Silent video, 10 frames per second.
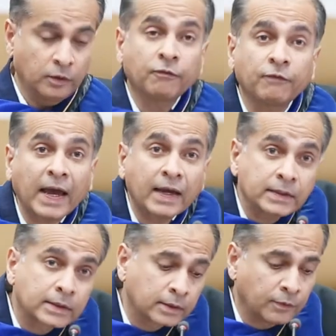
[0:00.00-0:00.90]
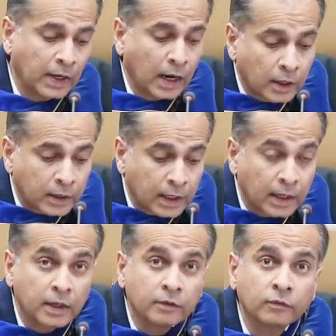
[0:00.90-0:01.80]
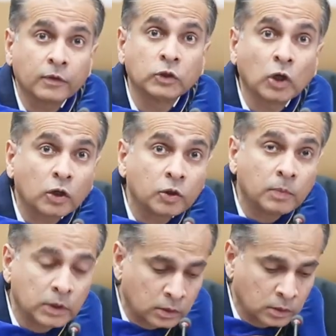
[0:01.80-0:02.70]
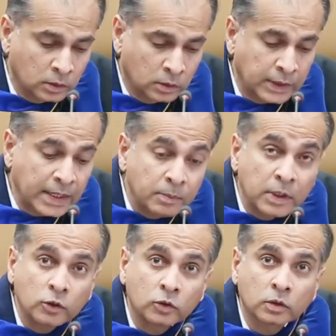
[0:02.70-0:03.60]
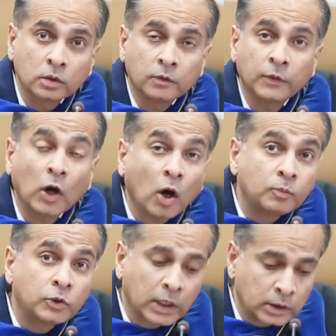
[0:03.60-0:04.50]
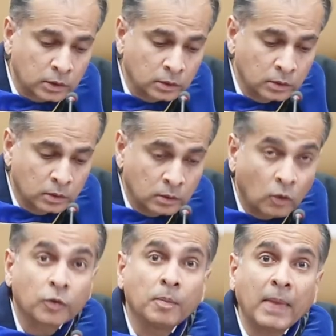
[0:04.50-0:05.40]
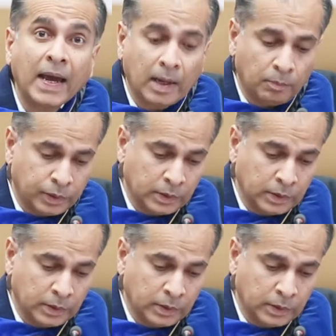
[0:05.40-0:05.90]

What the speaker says: The fact, the archive, the document, the image, the object, or the map,